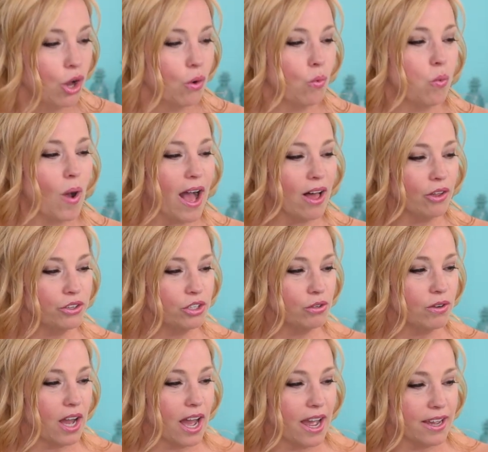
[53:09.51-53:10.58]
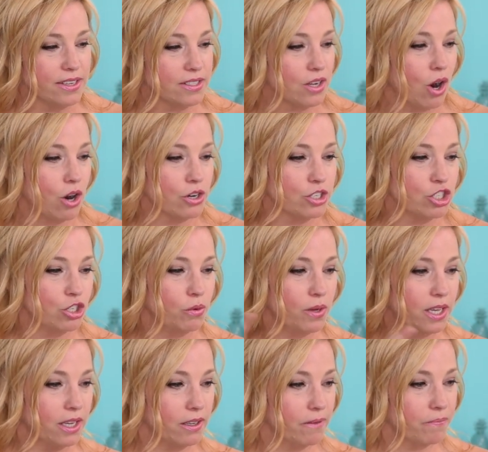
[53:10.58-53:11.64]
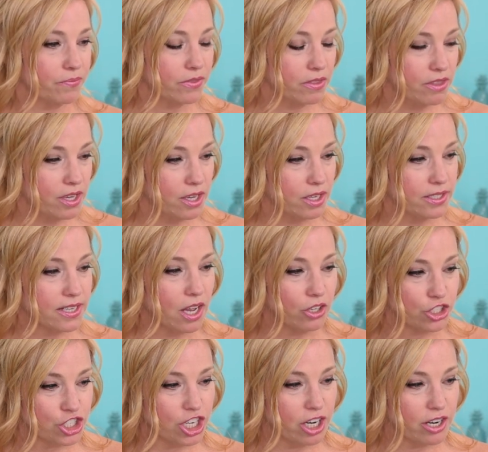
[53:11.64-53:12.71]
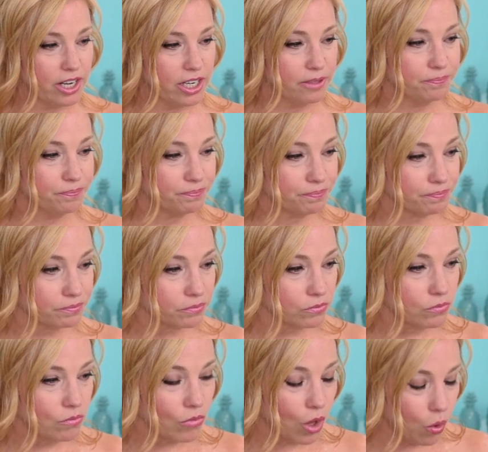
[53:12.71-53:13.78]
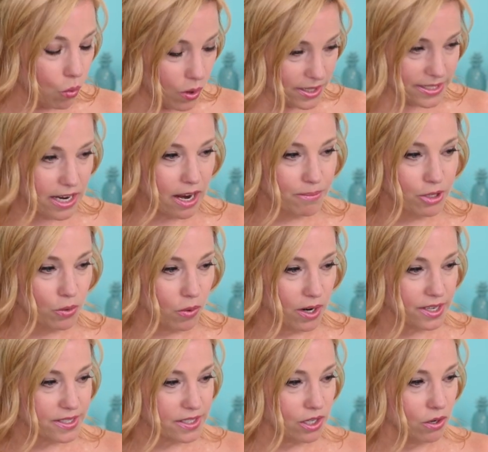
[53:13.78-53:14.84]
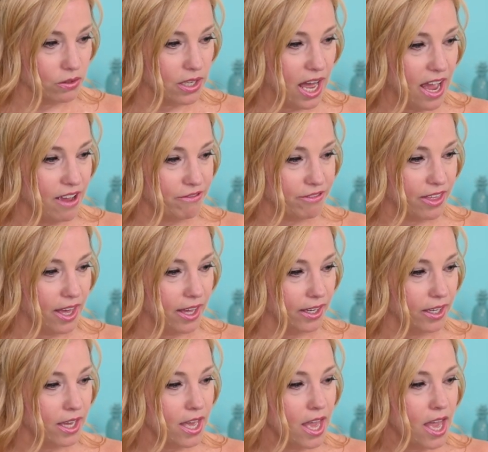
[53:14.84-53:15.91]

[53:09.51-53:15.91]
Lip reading: While you guys are doing the tell Sheri what time you want us to go live thing,